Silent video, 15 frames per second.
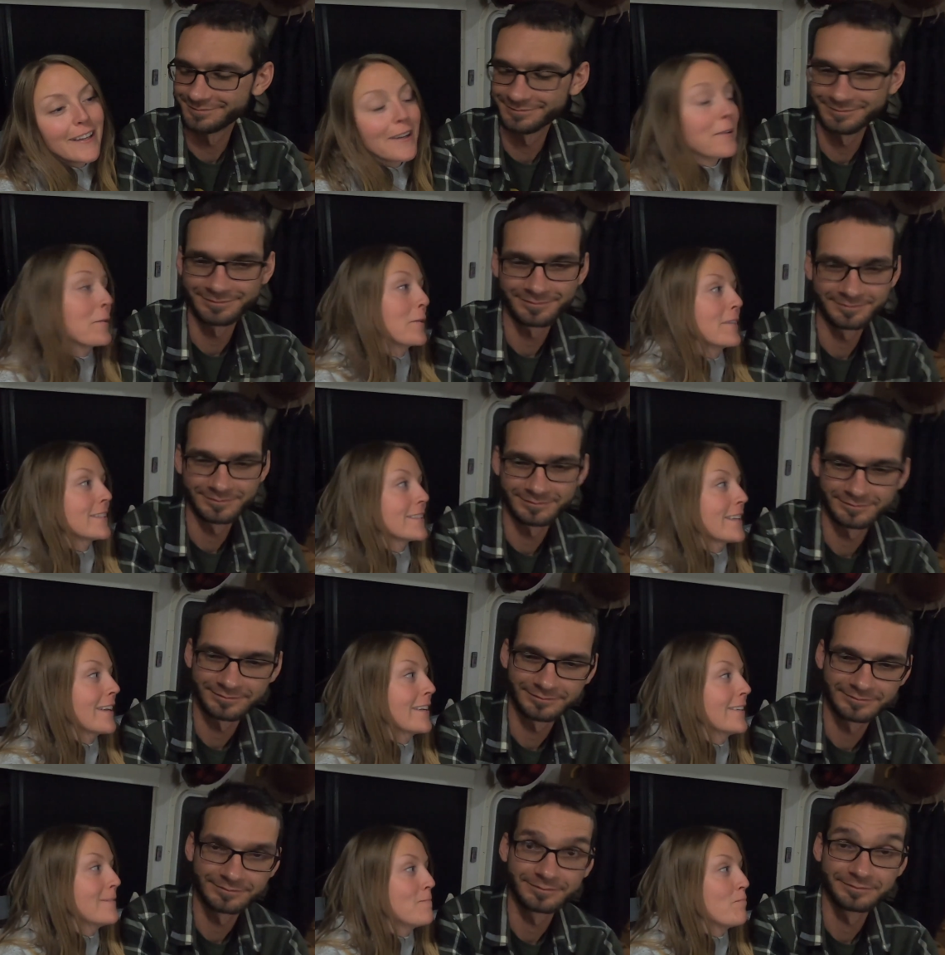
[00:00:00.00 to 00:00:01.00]
Speaker 1: at
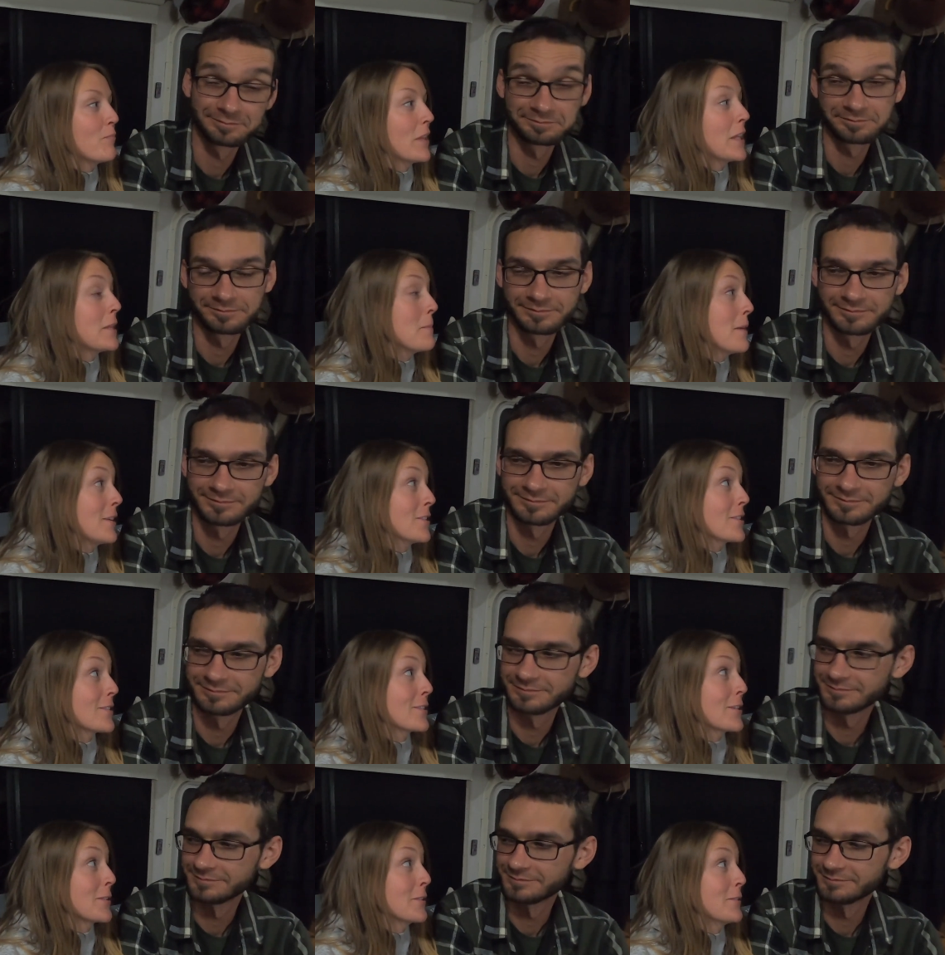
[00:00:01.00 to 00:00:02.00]
Quartzsite in the Magic
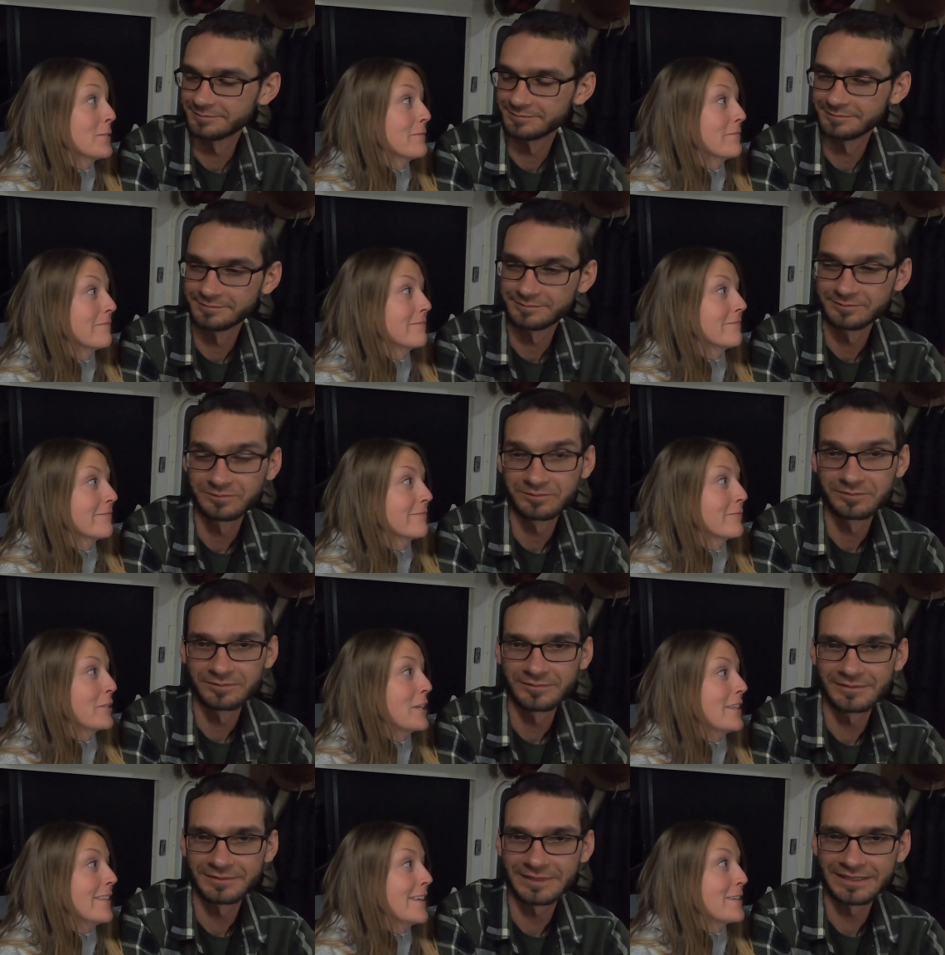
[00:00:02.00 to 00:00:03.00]
Circle. What
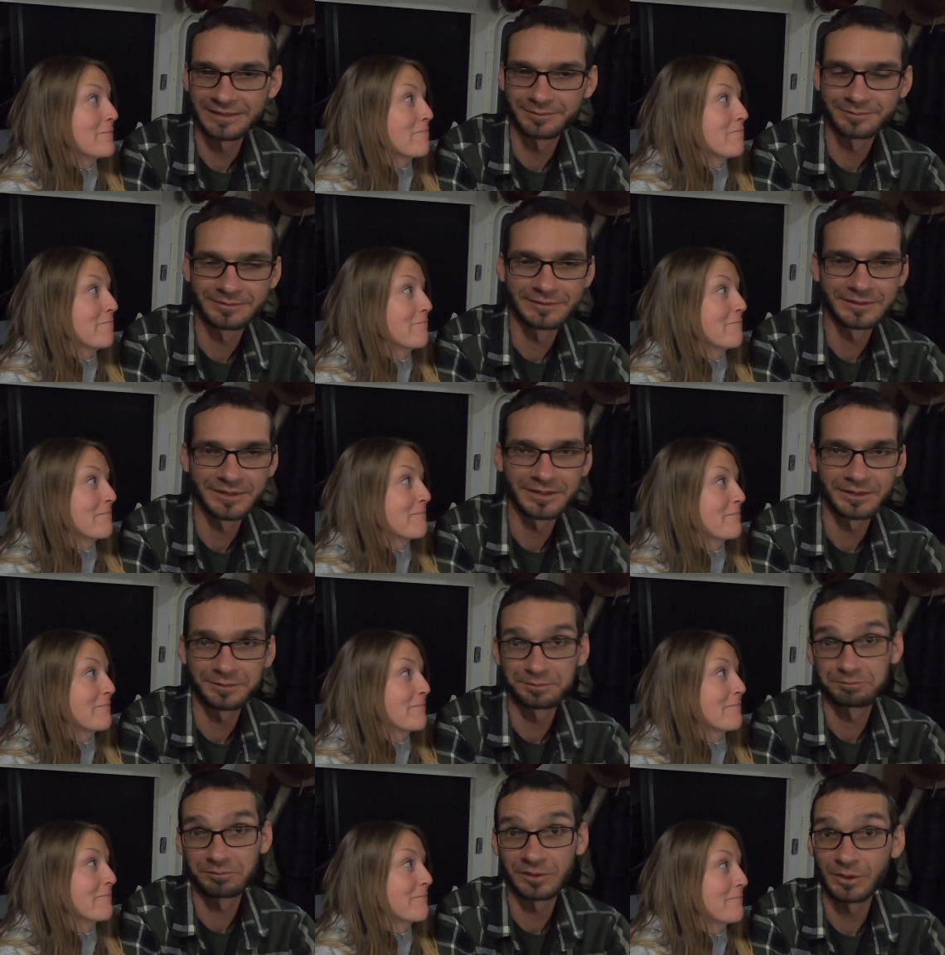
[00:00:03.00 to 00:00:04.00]
do you think?
Speaker 2: Yeah.
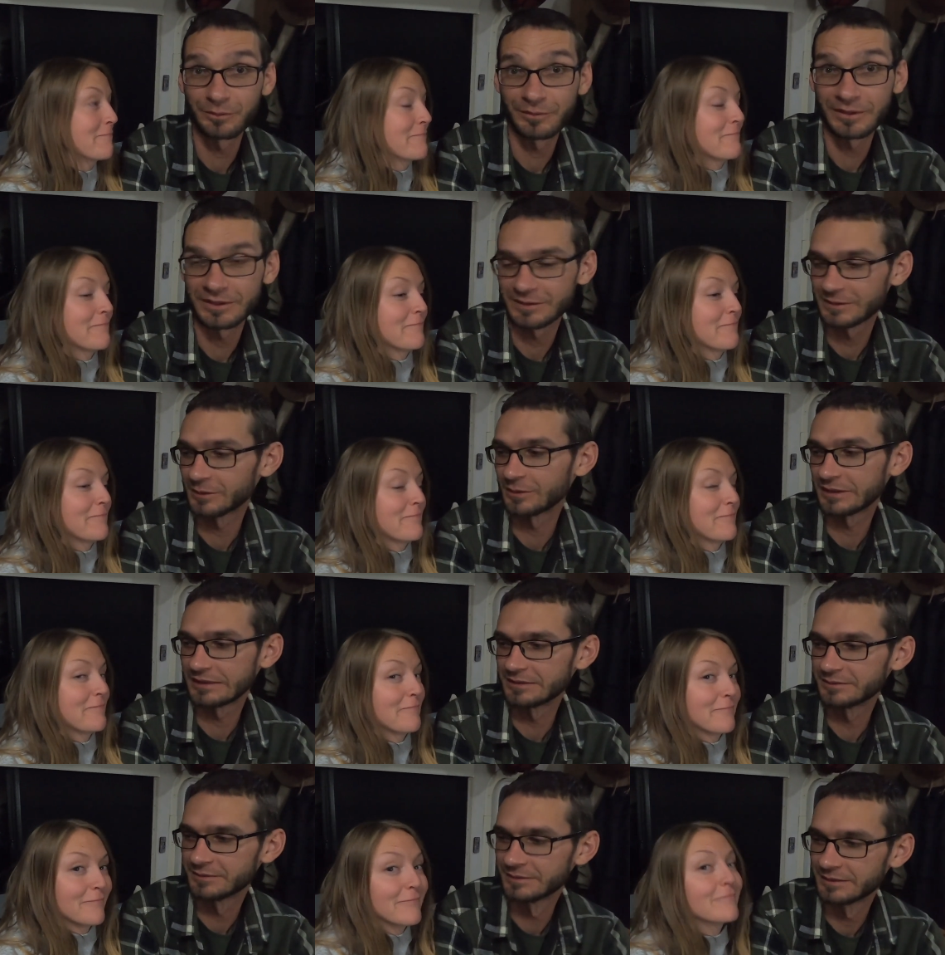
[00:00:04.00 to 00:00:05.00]
So far, so
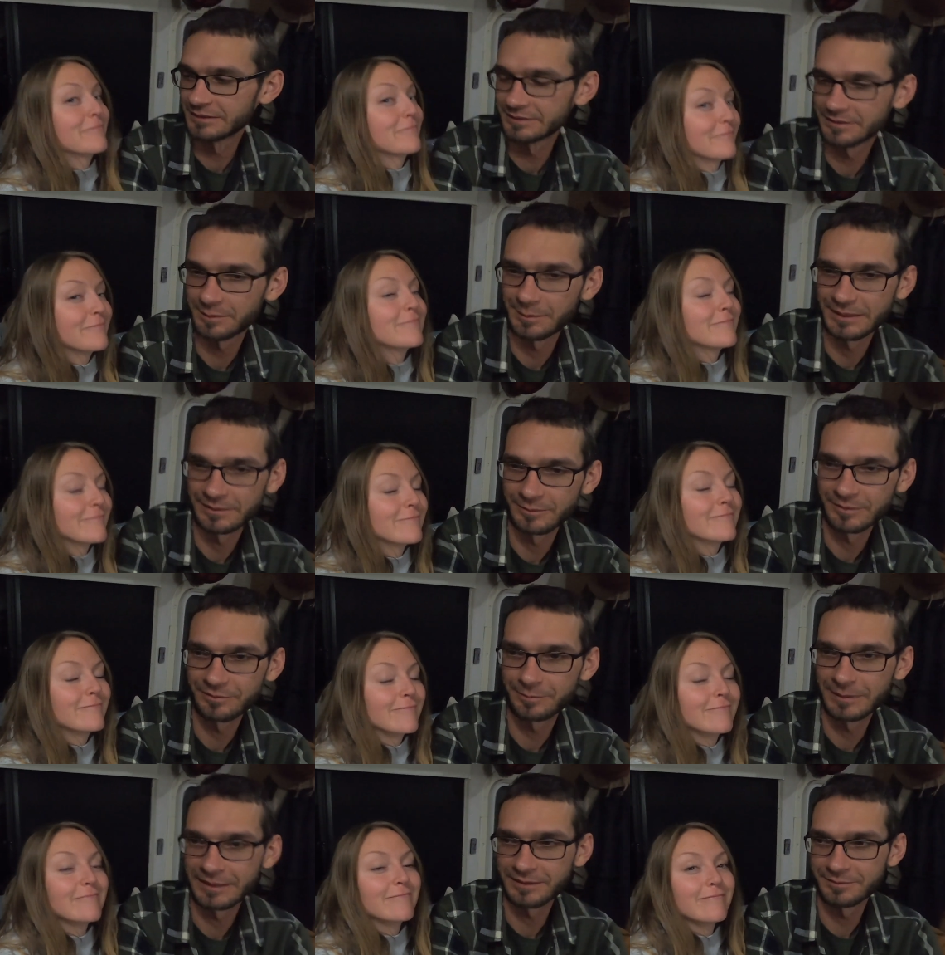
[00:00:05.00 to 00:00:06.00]
good. I mean, we've
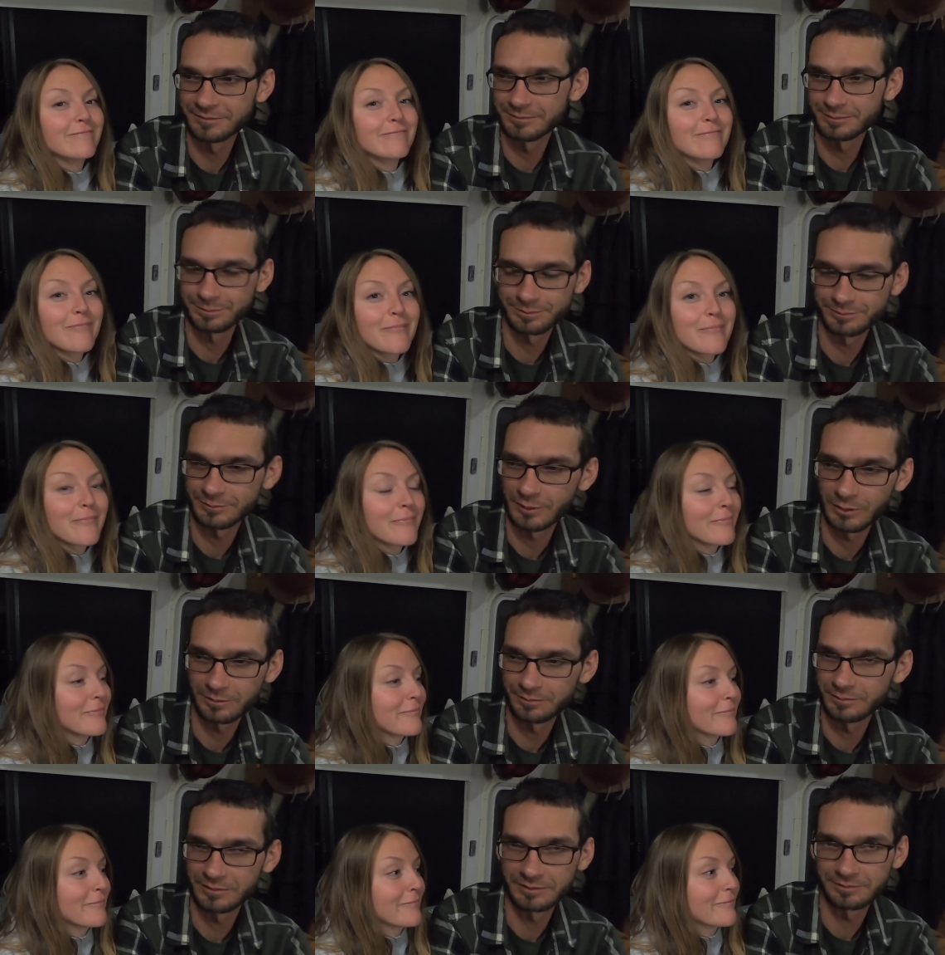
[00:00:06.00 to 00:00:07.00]
met uh,
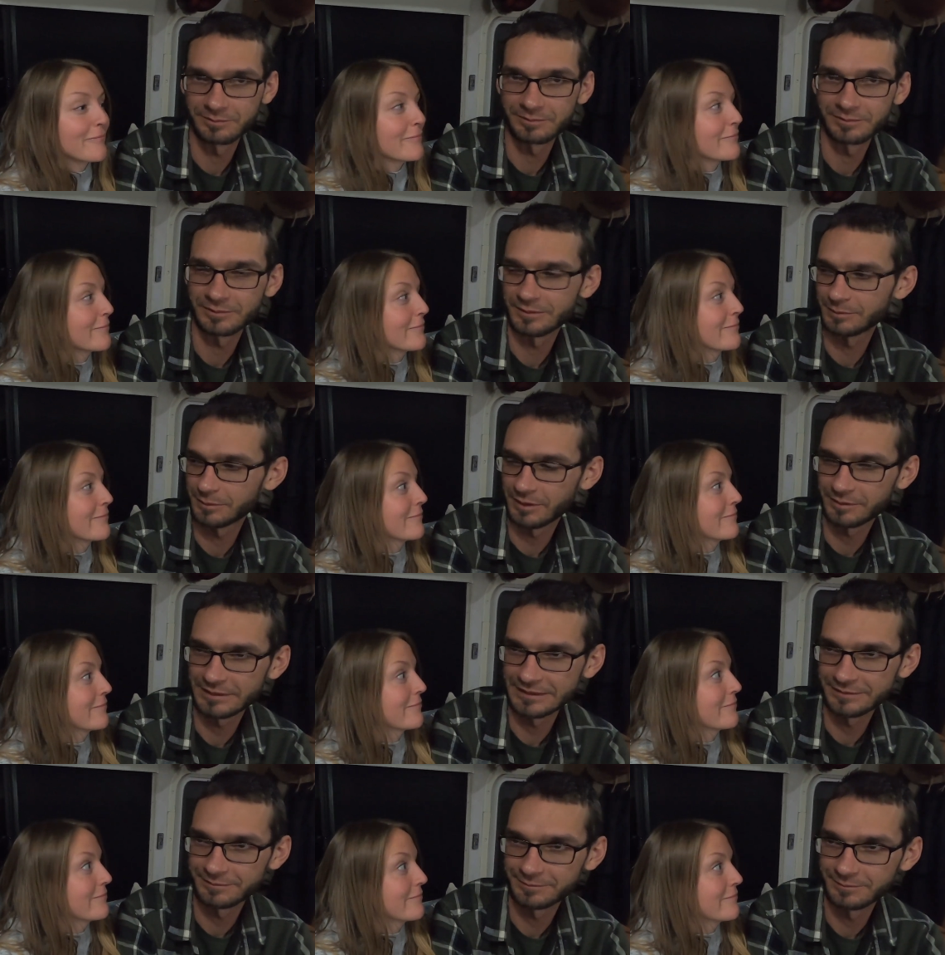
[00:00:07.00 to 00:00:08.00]

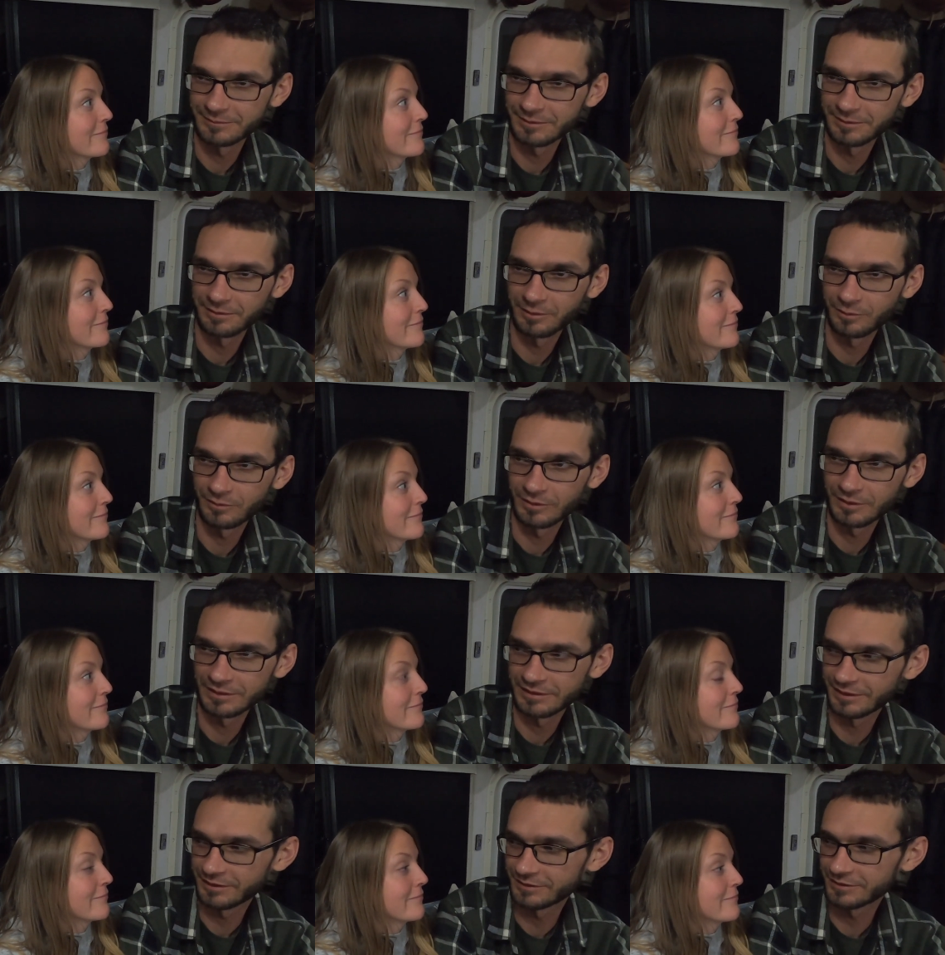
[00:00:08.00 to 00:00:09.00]
probably over a
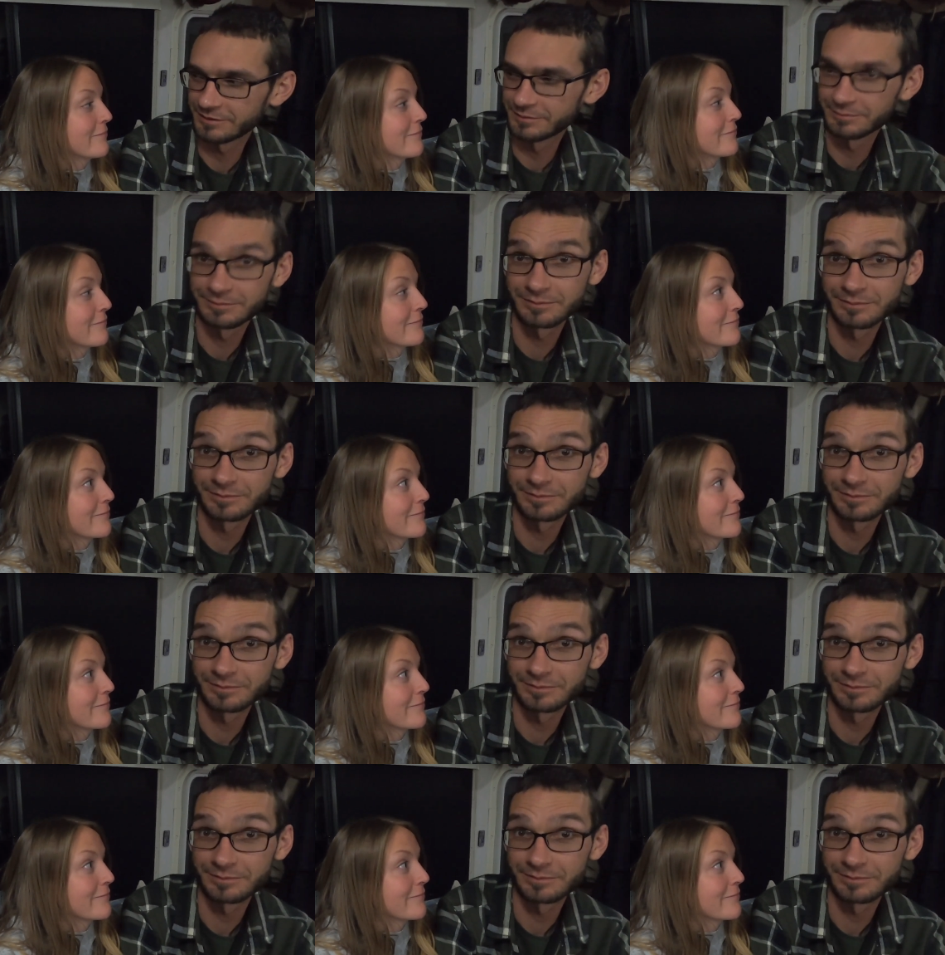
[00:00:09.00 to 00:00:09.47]
dozen